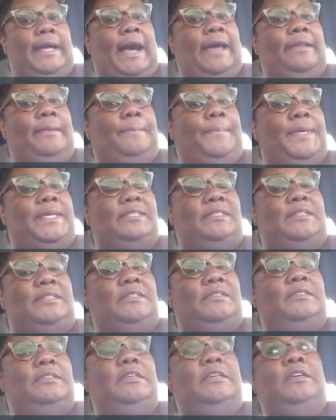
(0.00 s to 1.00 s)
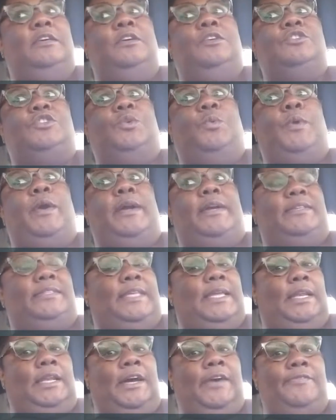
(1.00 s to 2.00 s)
of business. To whereas
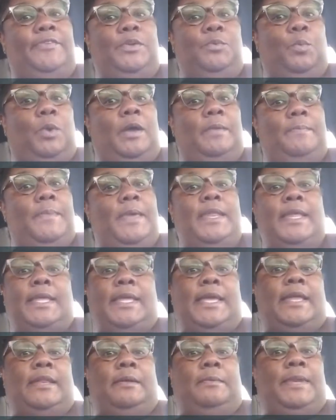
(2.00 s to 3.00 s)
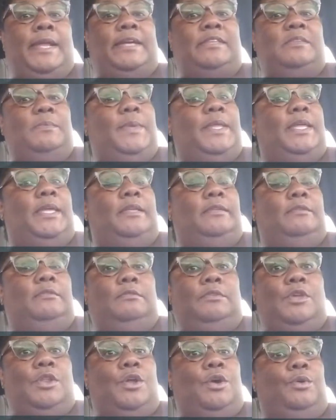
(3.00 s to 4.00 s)
they love you 1 minute and the next minute,
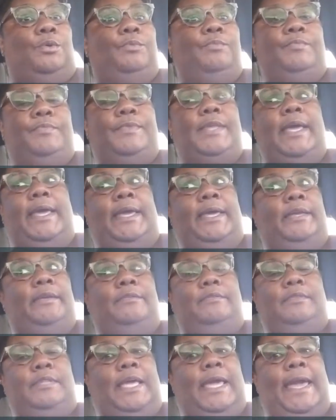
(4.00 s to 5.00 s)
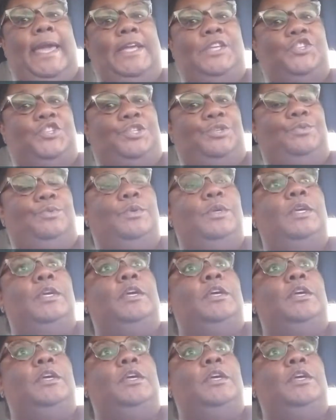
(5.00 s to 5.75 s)
you know, they hate you.